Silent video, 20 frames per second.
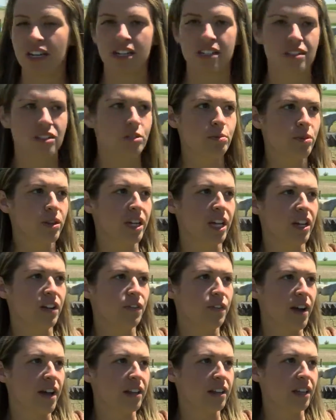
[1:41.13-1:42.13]
It's super
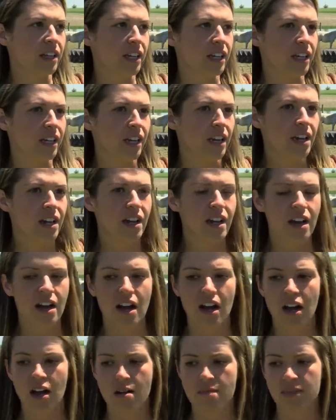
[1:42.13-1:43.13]
kid-friendly.
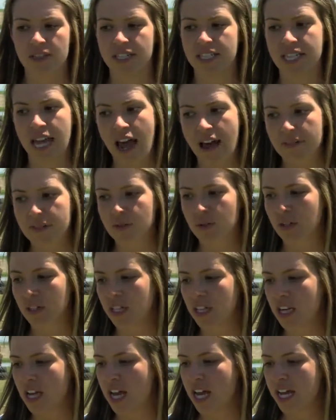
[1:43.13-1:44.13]
Um, the staff's
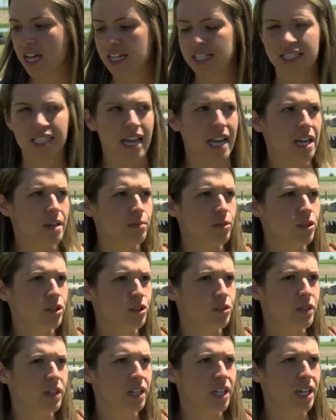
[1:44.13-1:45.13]
really nice. The animals
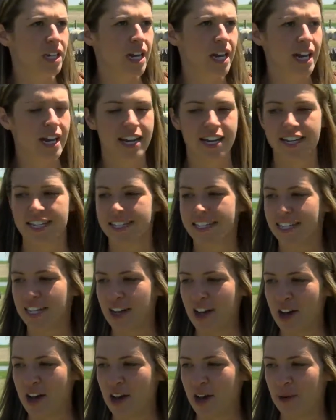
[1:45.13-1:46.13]
are really nice.
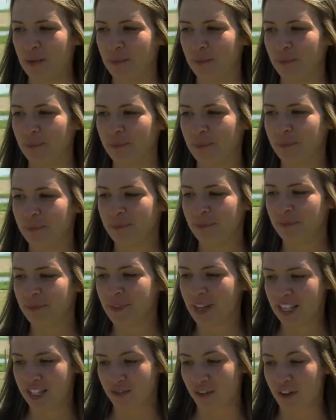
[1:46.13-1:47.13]
Um,
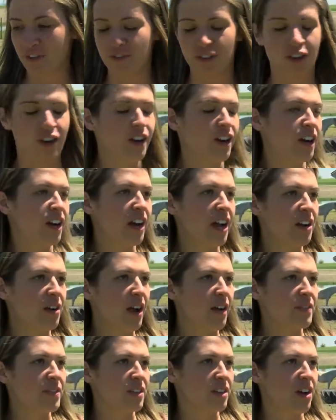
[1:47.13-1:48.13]
it's fun for her. I don't
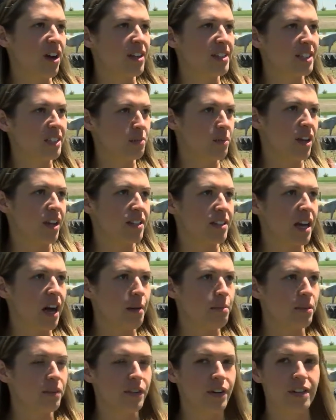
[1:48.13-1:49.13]
have to constantly be on
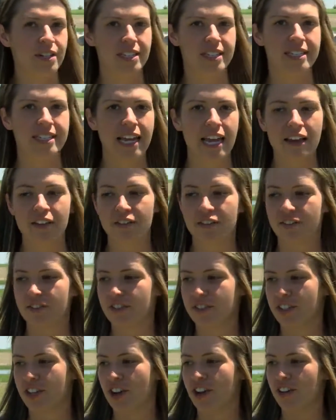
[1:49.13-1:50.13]
top of her. It's safe,
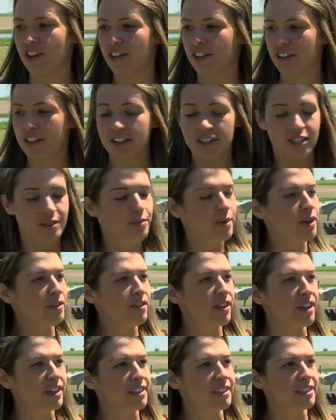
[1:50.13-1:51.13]
so it's
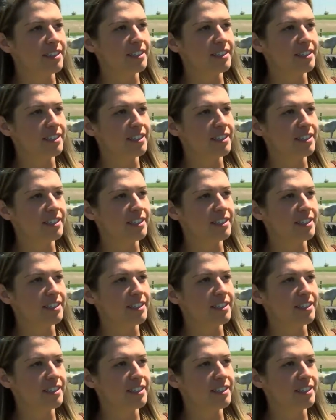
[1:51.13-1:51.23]
perfect.